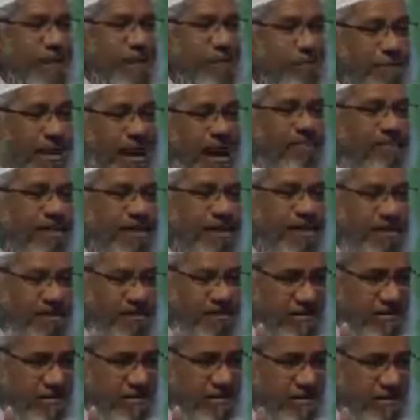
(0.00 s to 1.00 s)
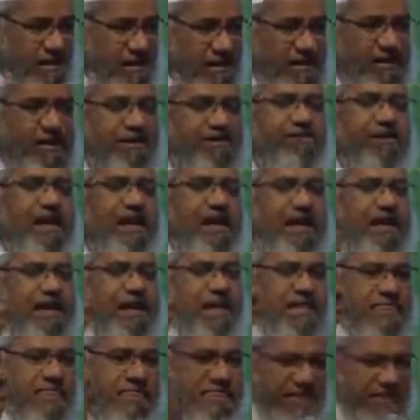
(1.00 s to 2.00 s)
power, the
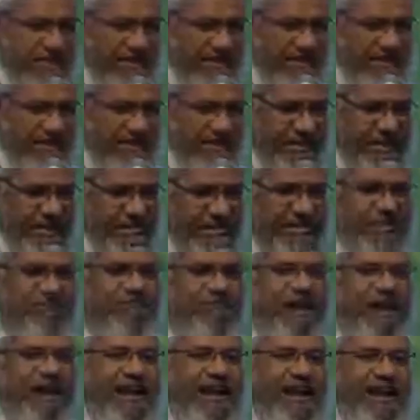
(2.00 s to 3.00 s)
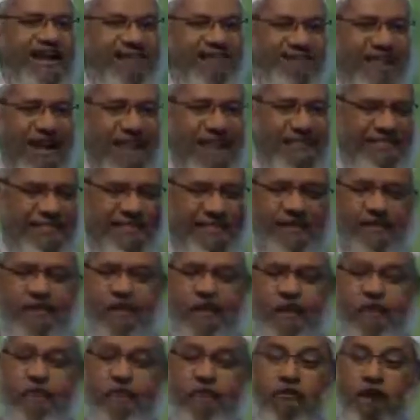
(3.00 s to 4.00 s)
worldly seat, the worldly wealth
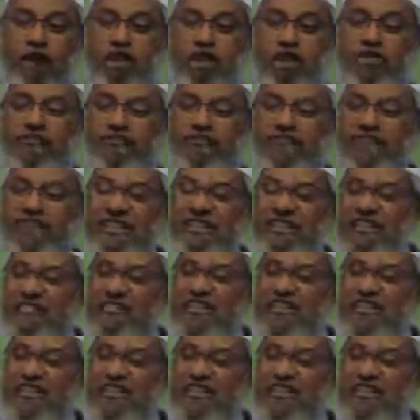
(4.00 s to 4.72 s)
for your seat in